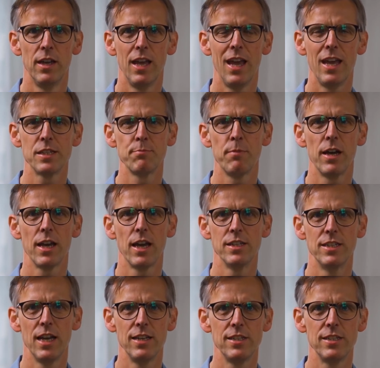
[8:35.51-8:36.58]
Is my
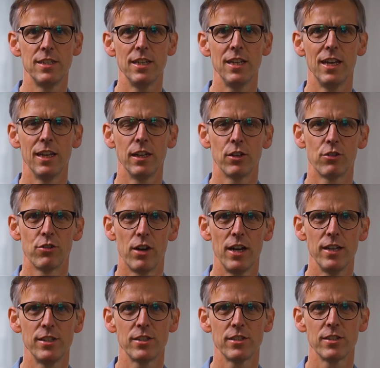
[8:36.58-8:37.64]
identity in
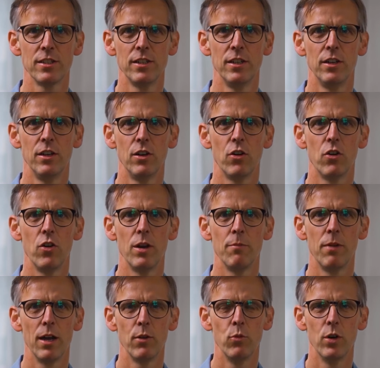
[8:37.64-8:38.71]
Christ or in
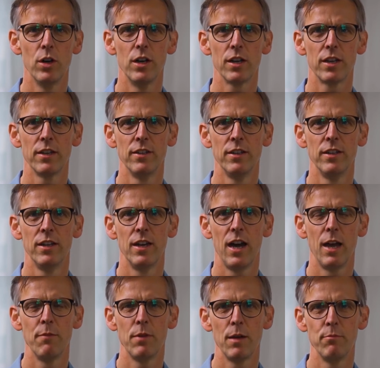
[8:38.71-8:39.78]
my work
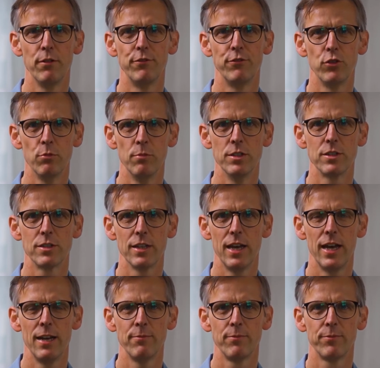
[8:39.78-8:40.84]
and my performance
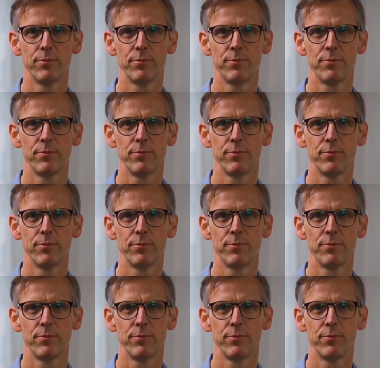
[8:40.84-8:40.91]
there?